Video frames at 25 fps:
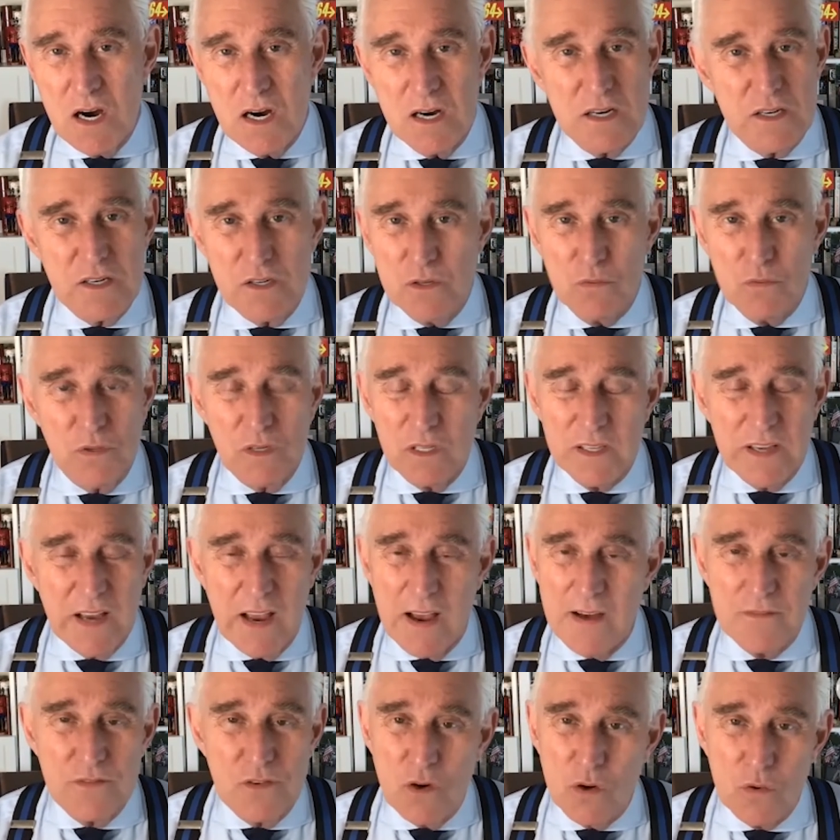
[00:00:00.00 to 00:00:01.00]
You really
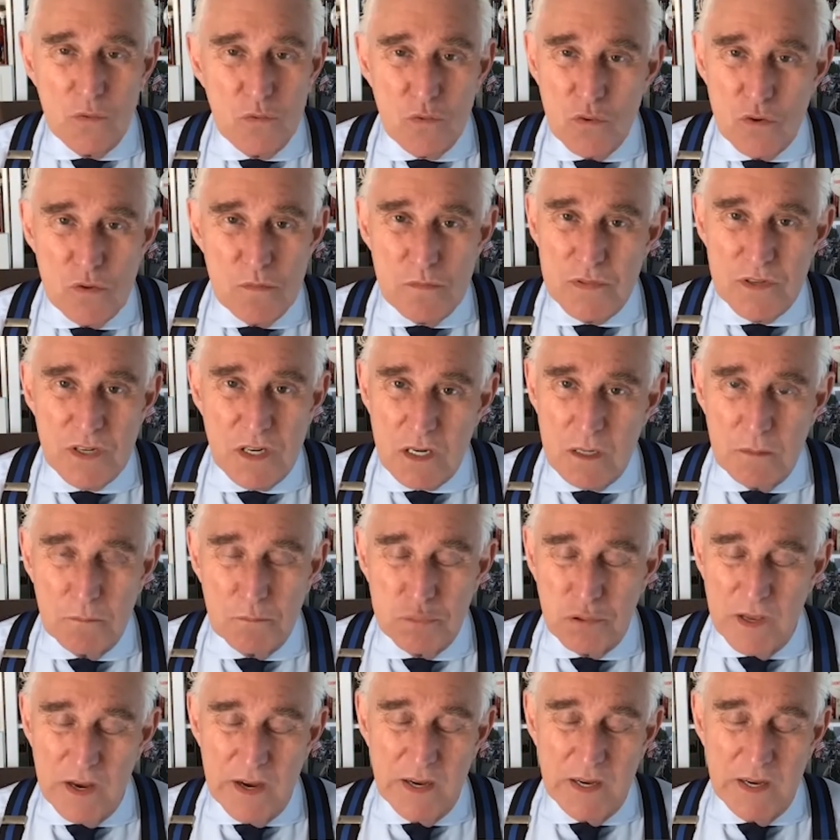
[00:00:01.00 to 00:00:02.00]
have no room to
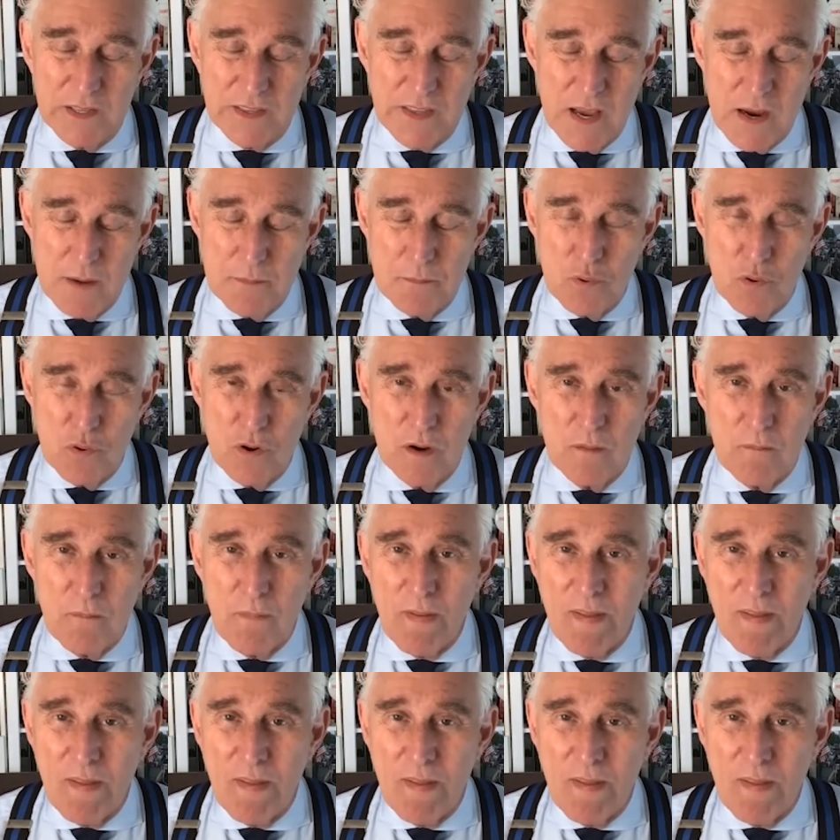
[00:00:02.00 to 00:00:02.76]
complain at that point.